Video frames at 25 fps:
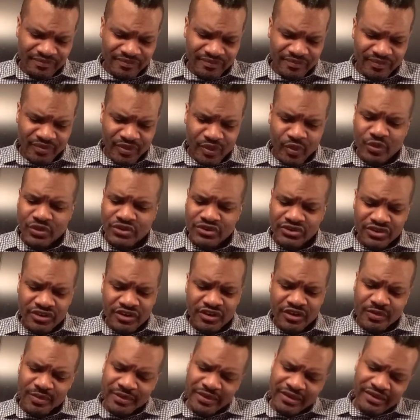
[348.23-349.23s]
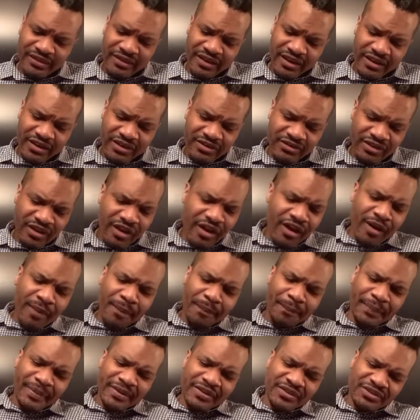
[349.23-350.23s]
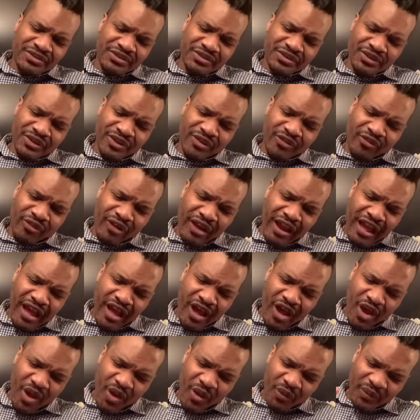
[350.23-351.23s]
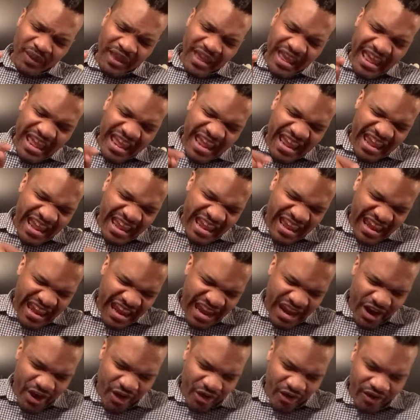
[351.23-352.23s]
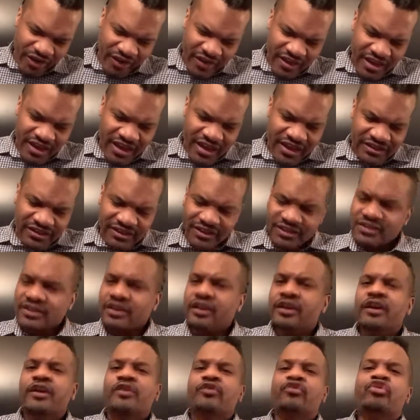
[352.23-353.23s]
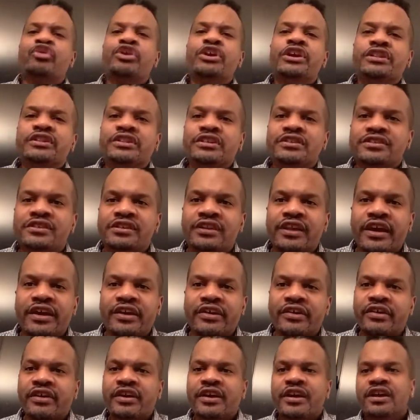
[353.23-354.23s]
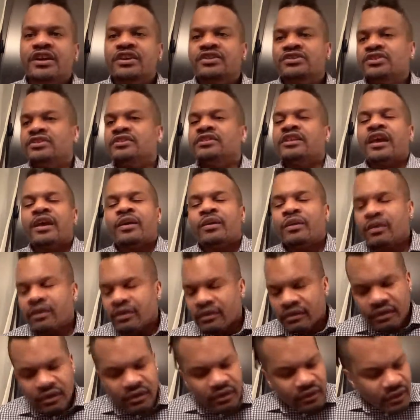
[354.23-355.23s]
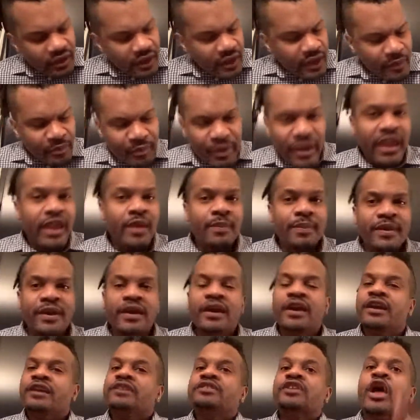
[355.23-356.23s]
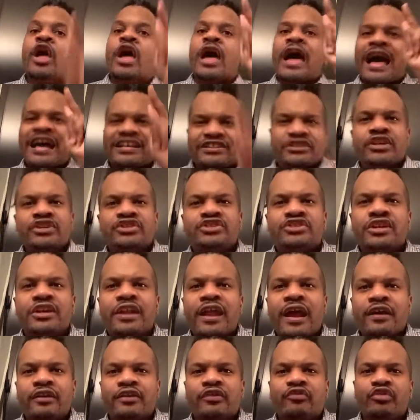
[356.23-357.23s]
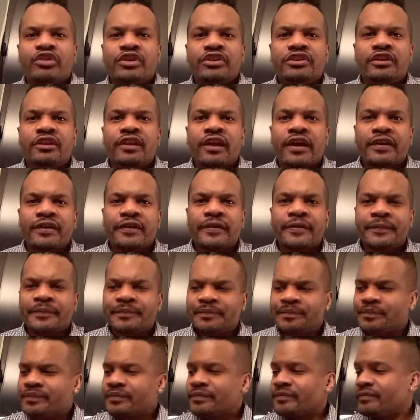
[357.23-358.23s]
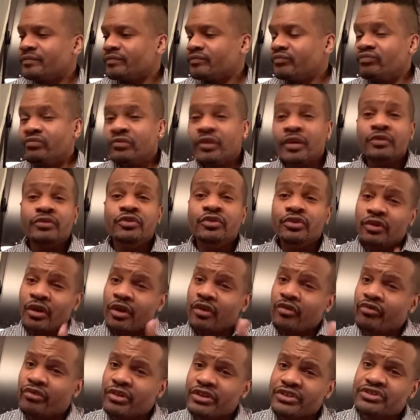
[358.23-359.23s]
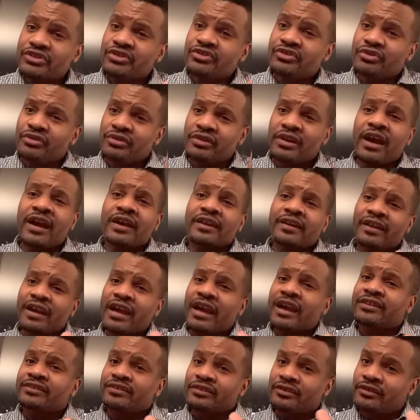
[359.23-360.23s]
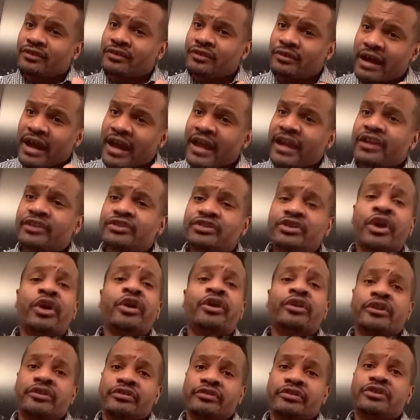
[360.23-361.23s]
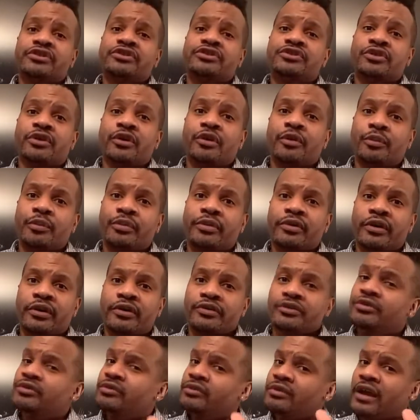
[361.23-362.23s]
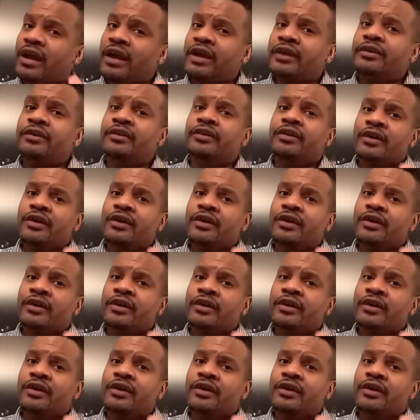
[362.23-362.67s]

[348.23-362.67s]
with sending me letters up until around here. He said, read this letter. She's like, baby. I said, sit down and read the letter. You know, Richard, you kind of acting a little Ike Turner-ish though, bro. You kind of,